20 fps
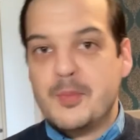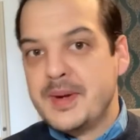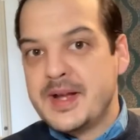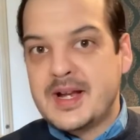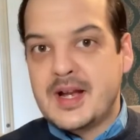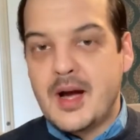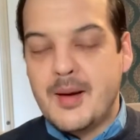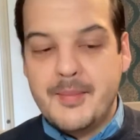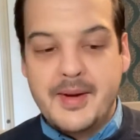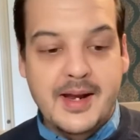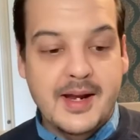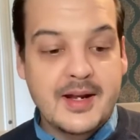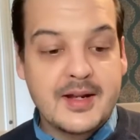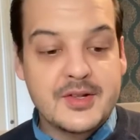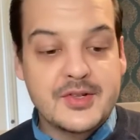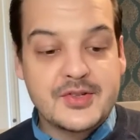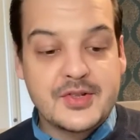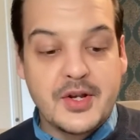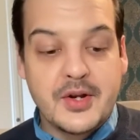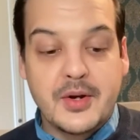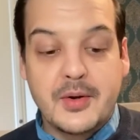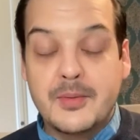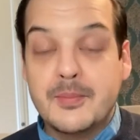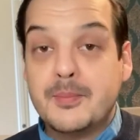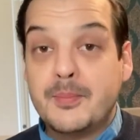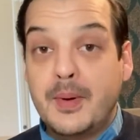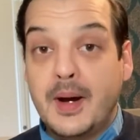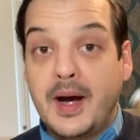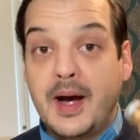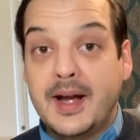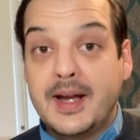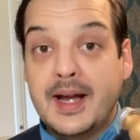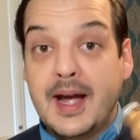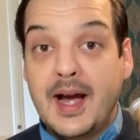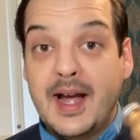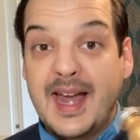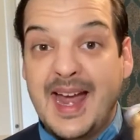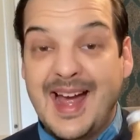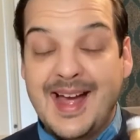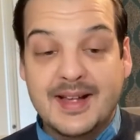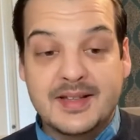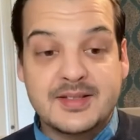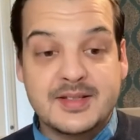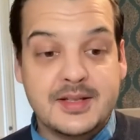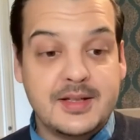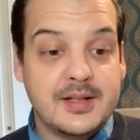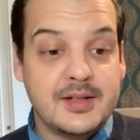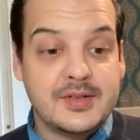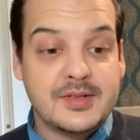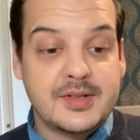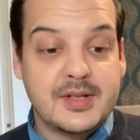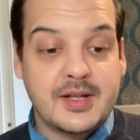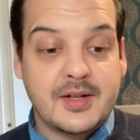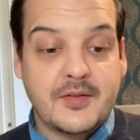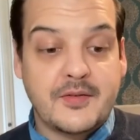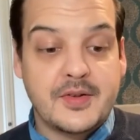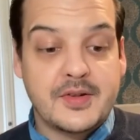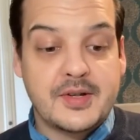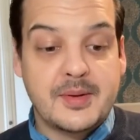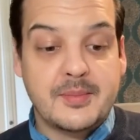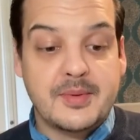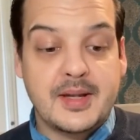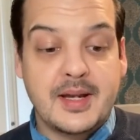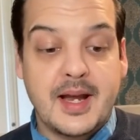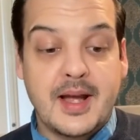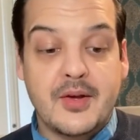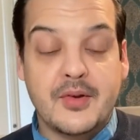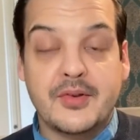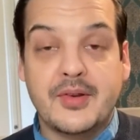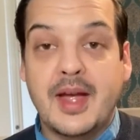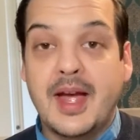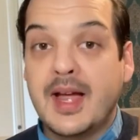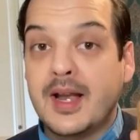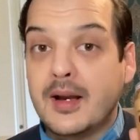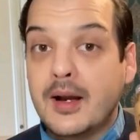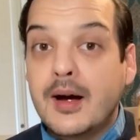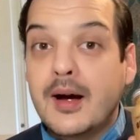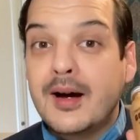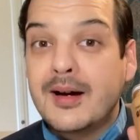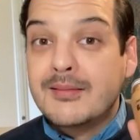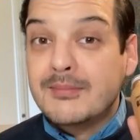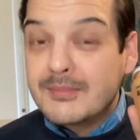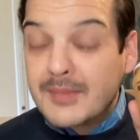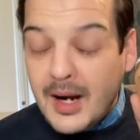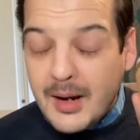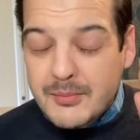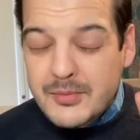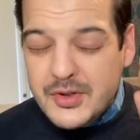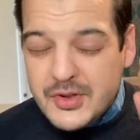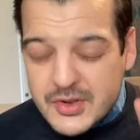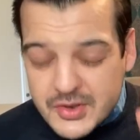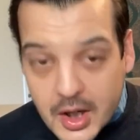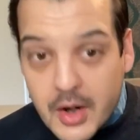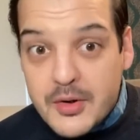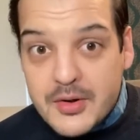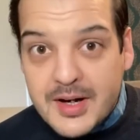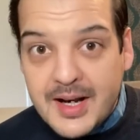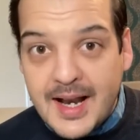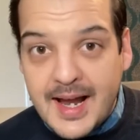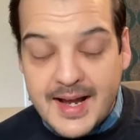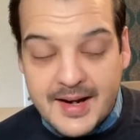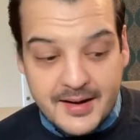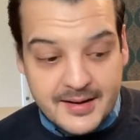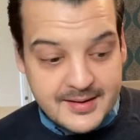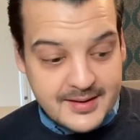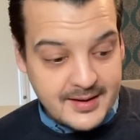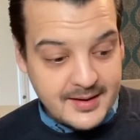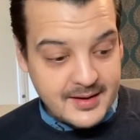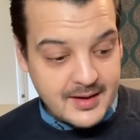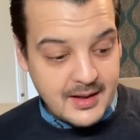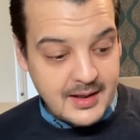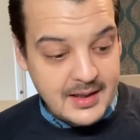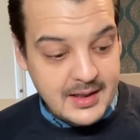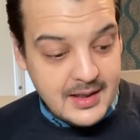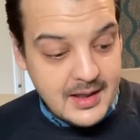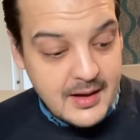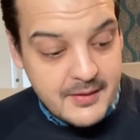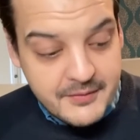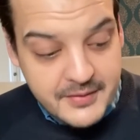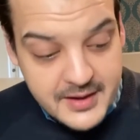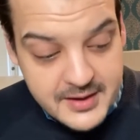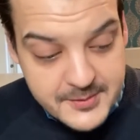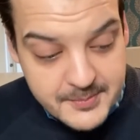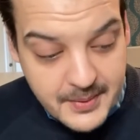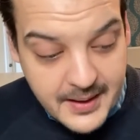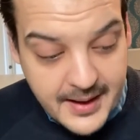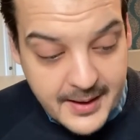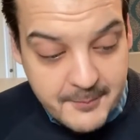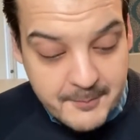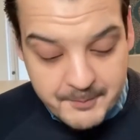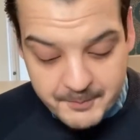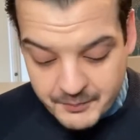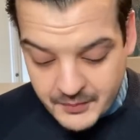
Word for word: be coming soon, but I had to use this for something else, and I'm so glad I did. I love this paint,